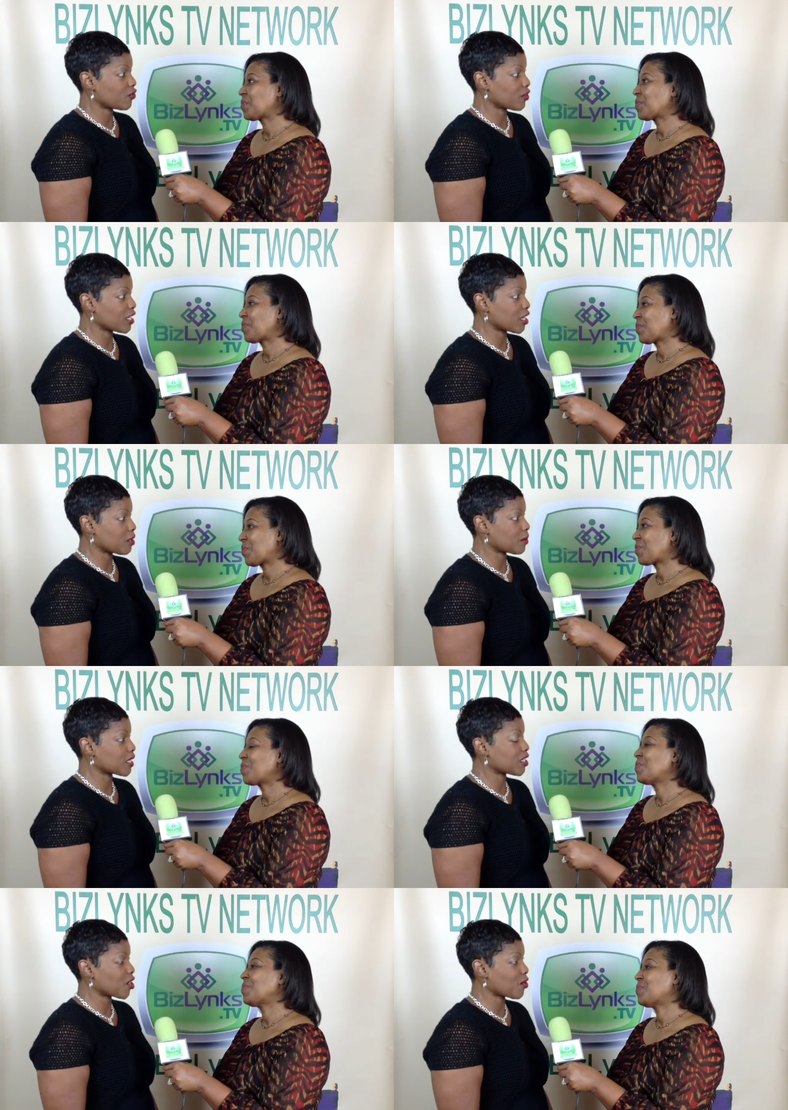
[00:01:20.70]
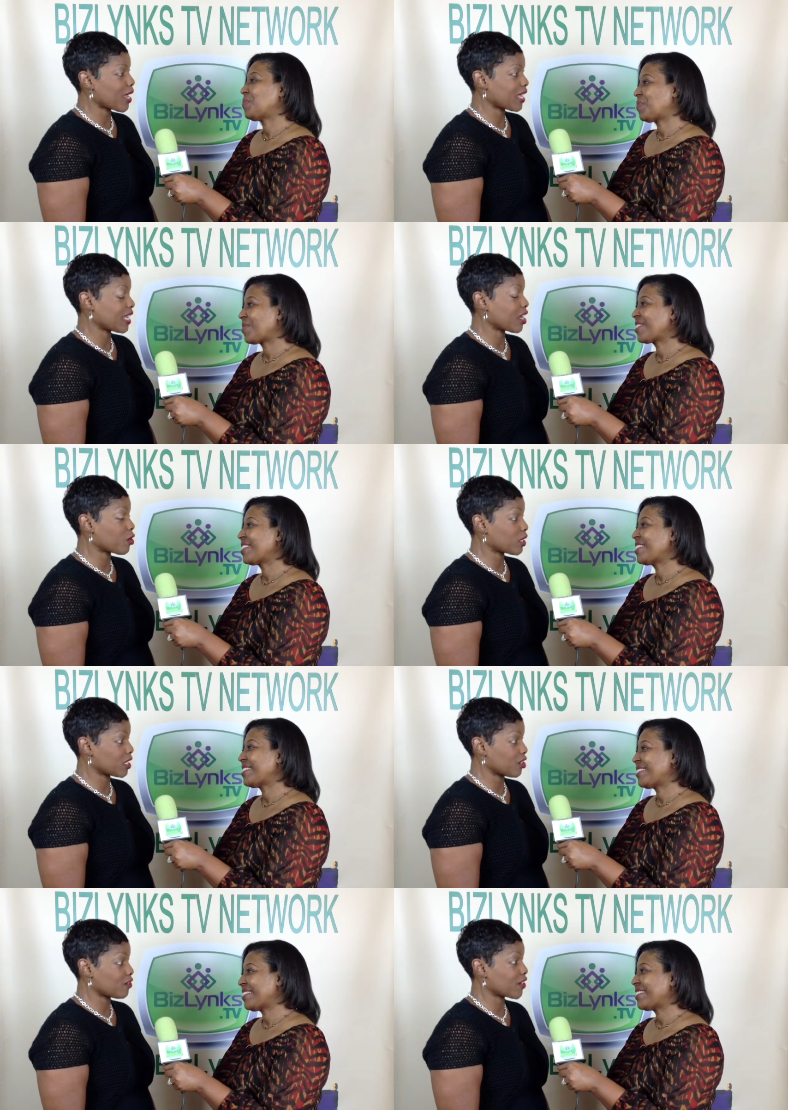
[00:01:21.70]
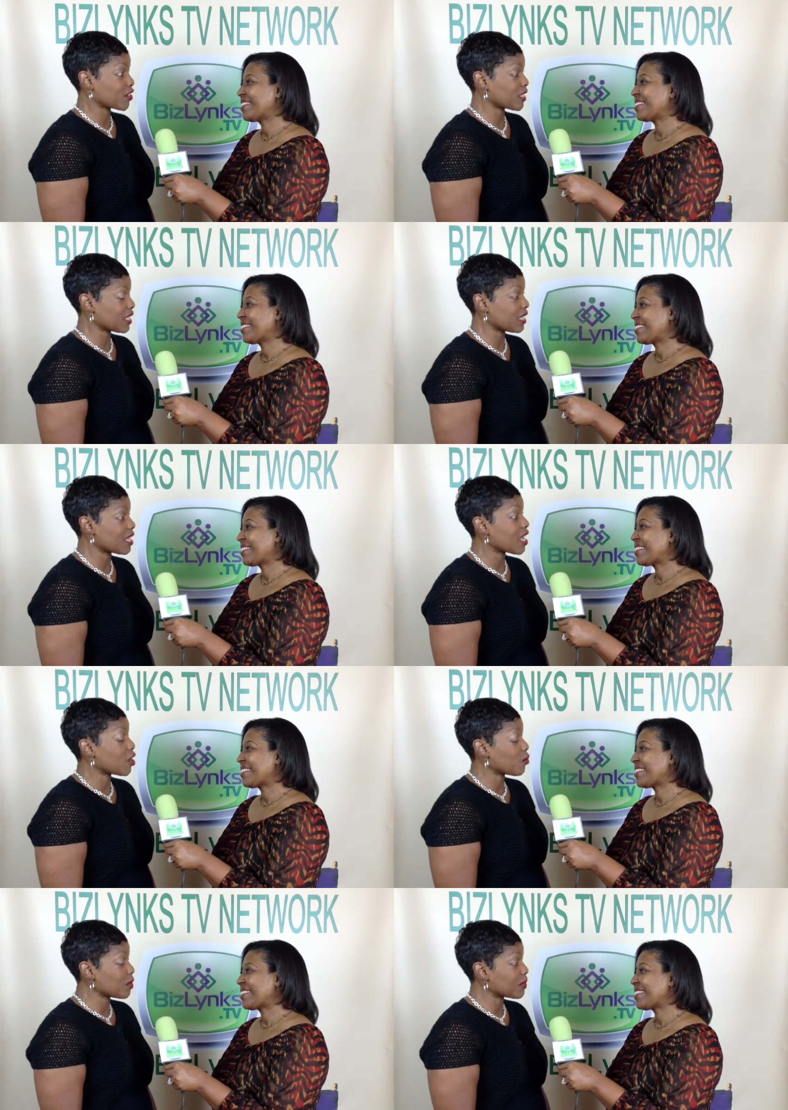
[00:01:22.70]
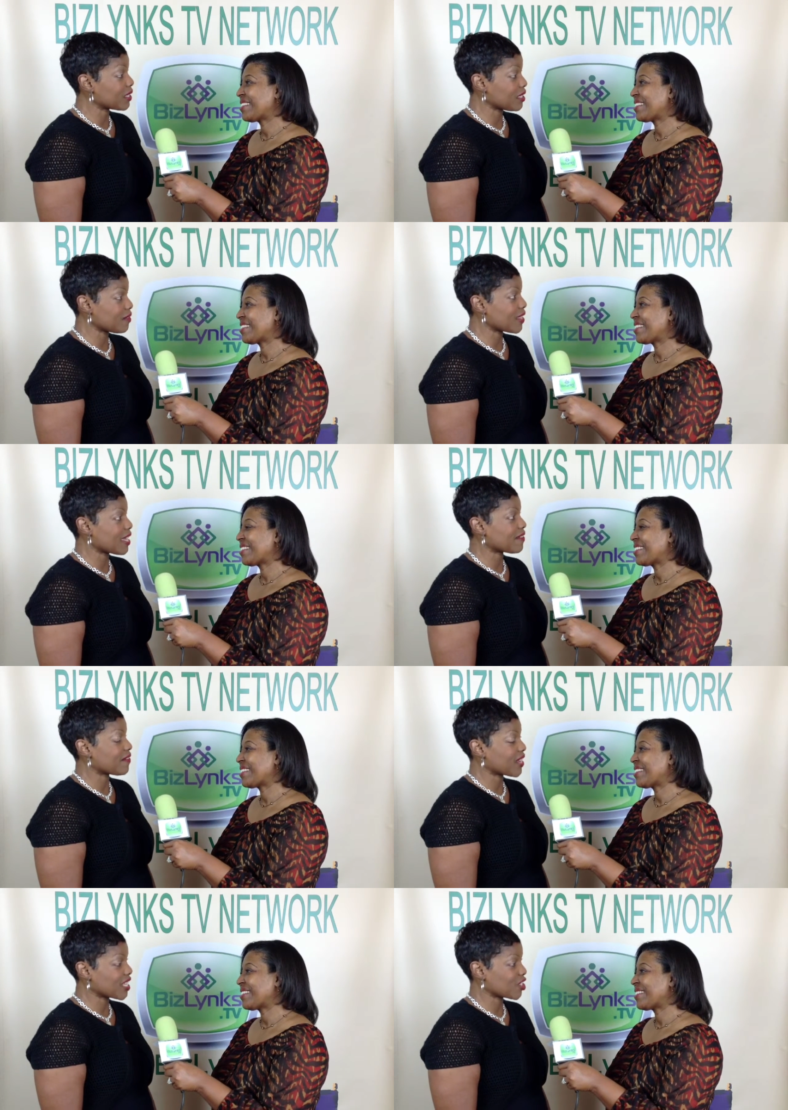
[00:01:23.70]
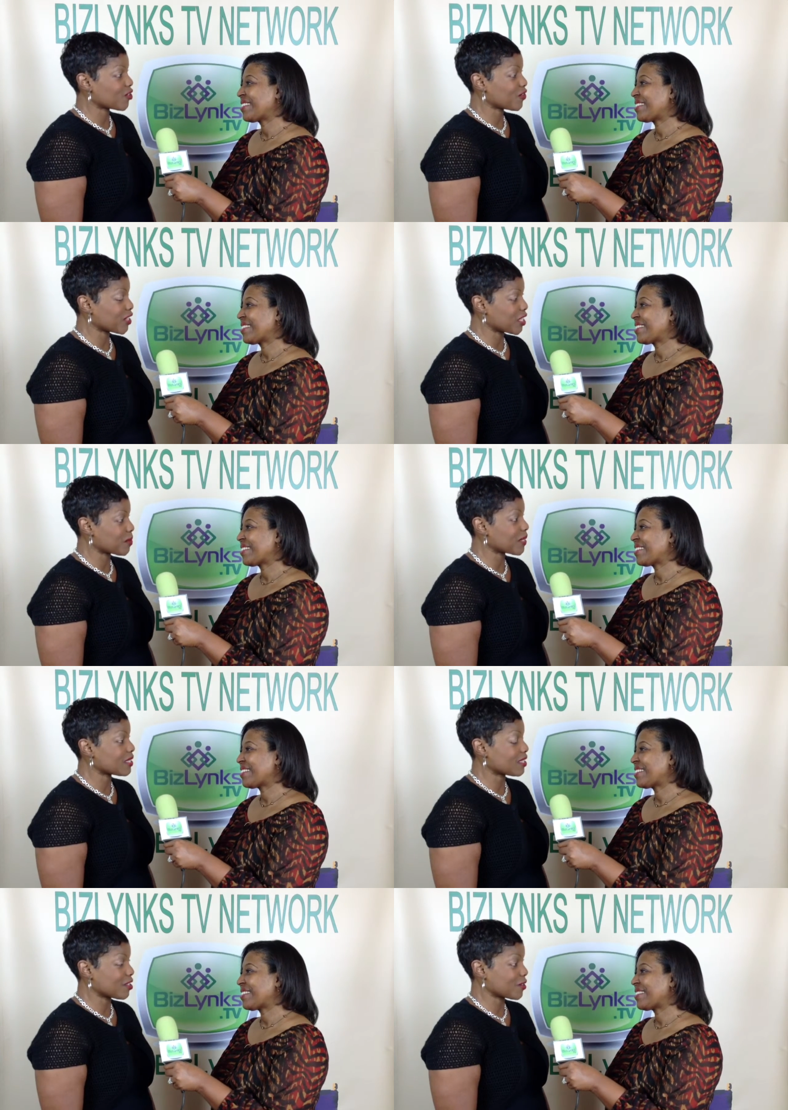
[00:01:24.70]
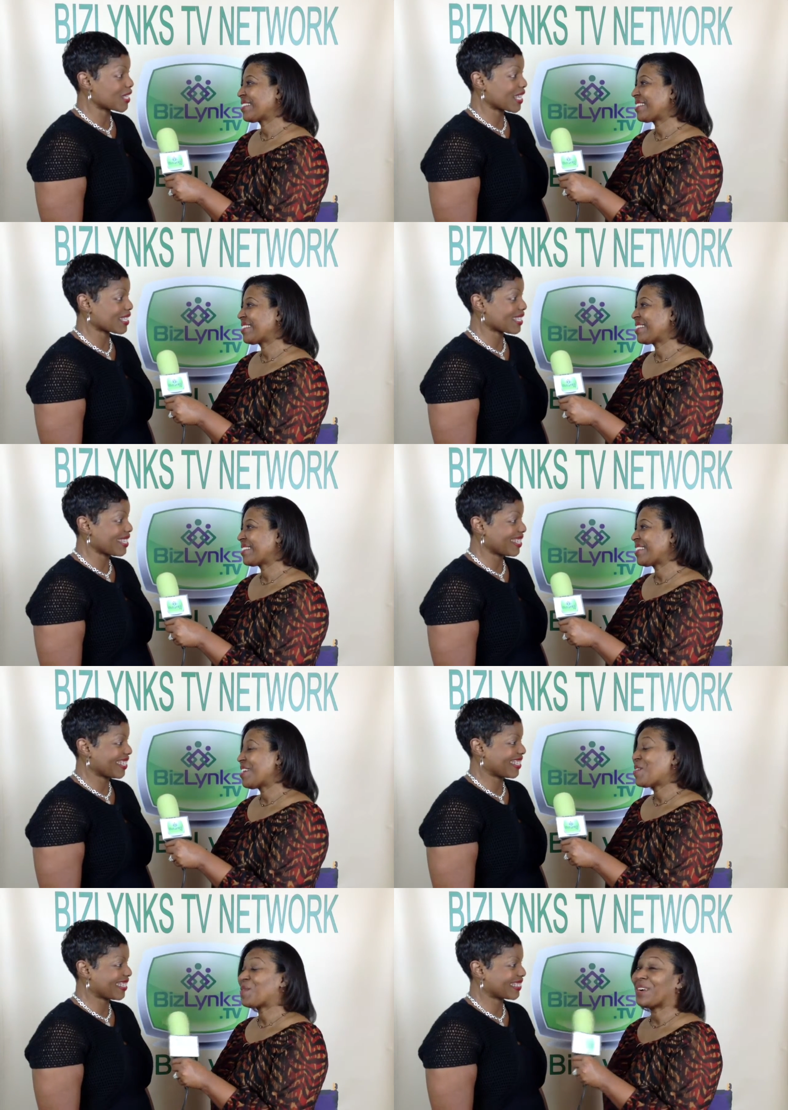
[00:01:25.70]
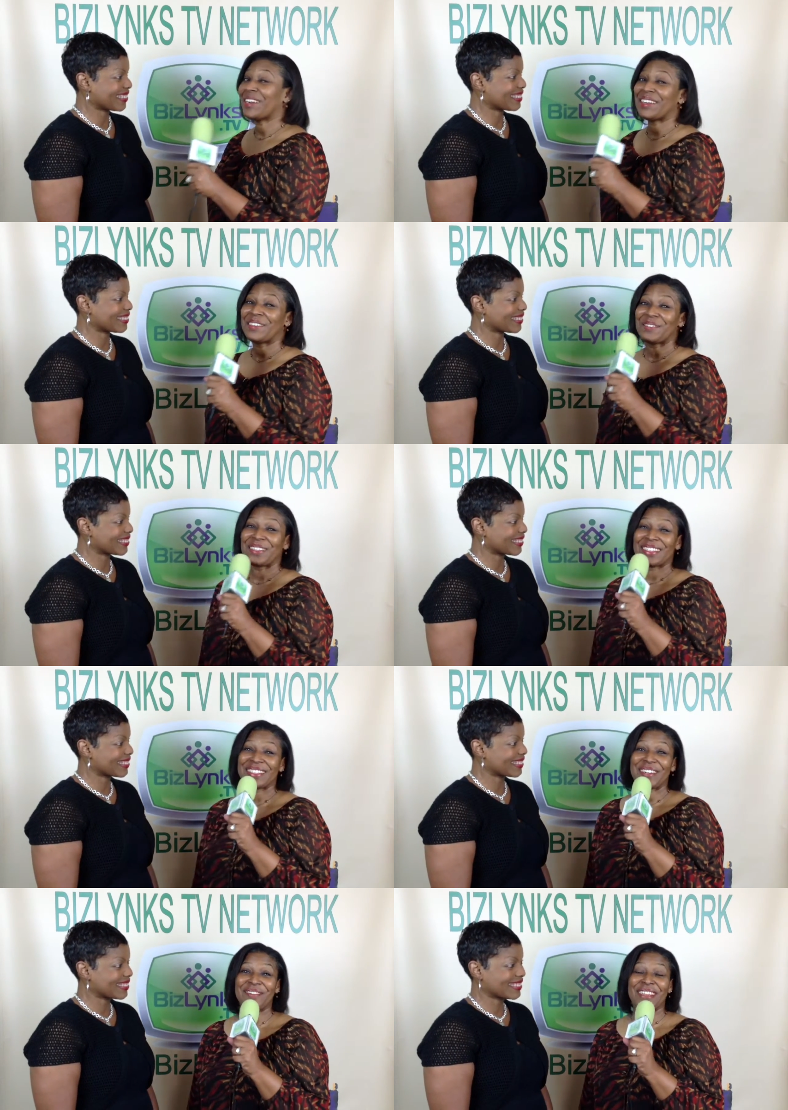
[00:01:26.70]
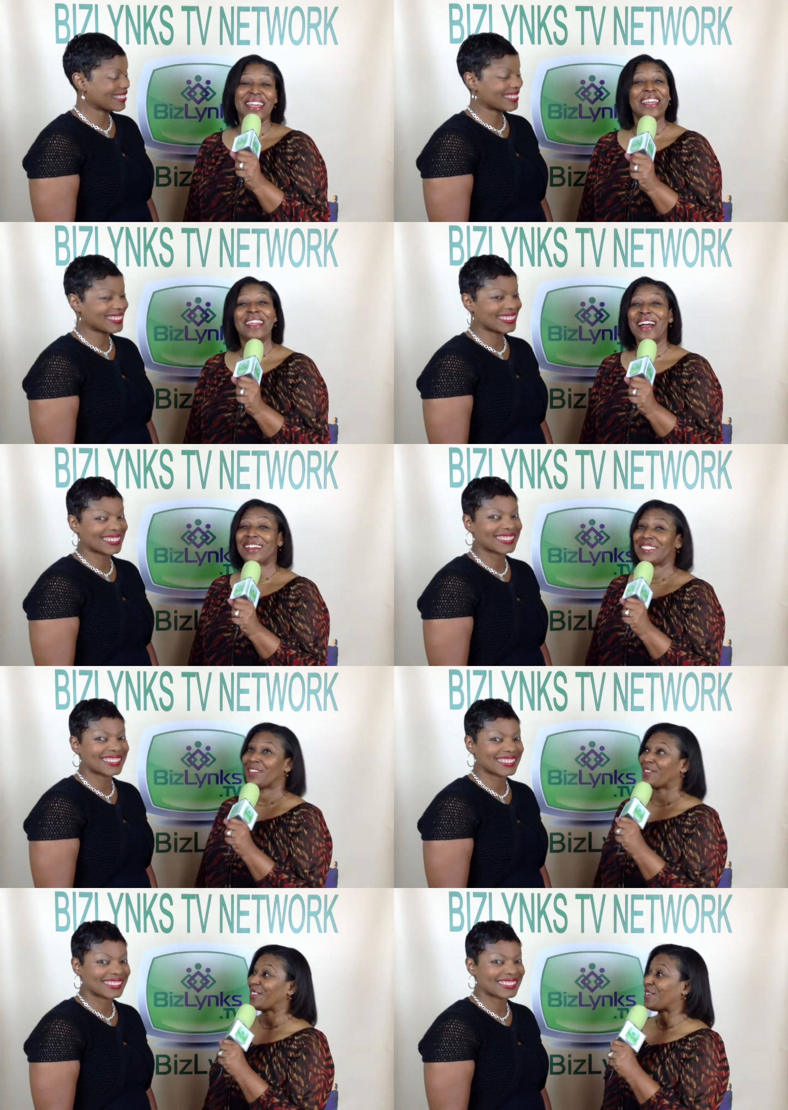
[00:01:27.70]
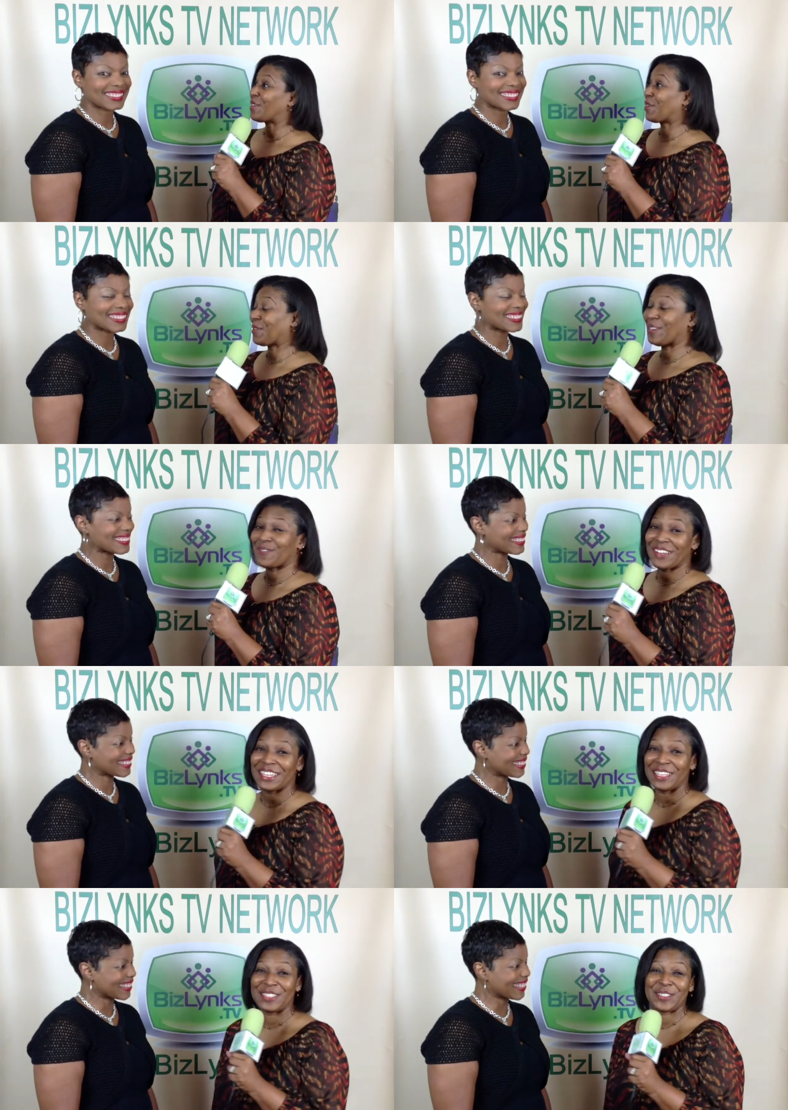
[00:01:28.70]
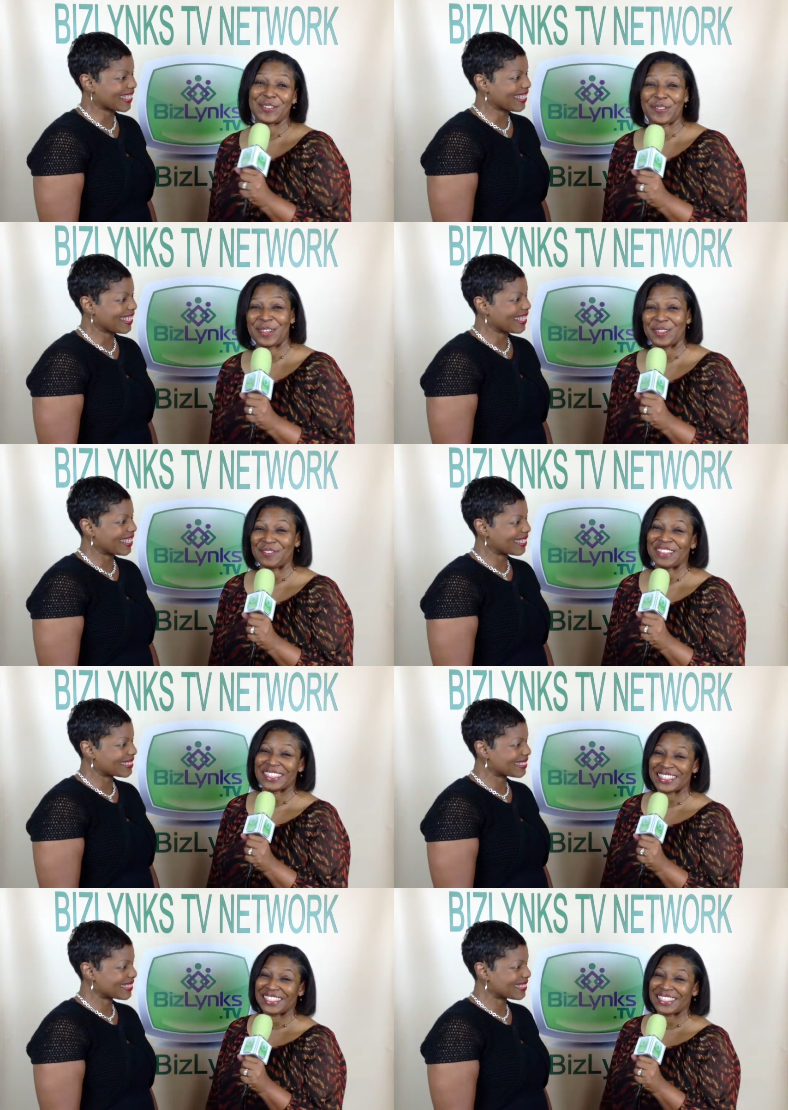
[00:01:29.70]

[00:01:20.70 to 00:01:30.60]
Speaker 1: freedom. And so at Carol Hunter University, we believe that financial freedom is the new sexy.
Speaker 2: Wow, we love that. And I definitely agree. Financial freedom is